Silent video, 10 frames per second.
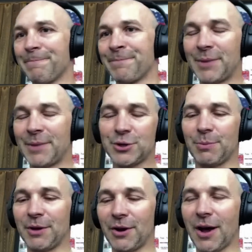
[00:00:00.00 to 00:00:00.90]
Belgium,
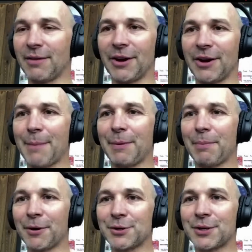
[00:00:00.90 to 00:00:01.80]
they're not a very happy
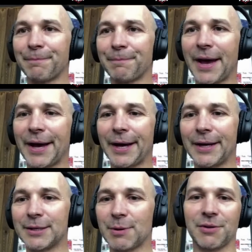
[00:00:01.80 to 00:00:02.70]
person,
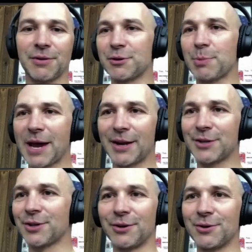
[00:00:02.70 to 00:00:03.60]
especially if they're Spanish
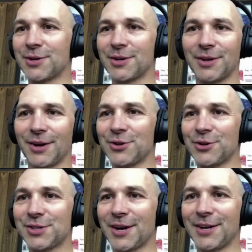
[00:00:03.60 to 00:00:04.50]
and they're used to just
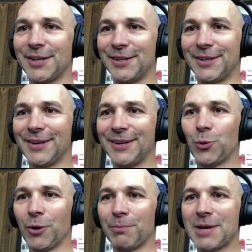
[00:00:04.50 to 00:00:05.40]
sun and
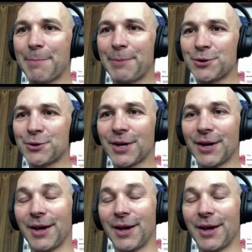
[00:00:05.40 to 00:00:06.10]
warm temperatures.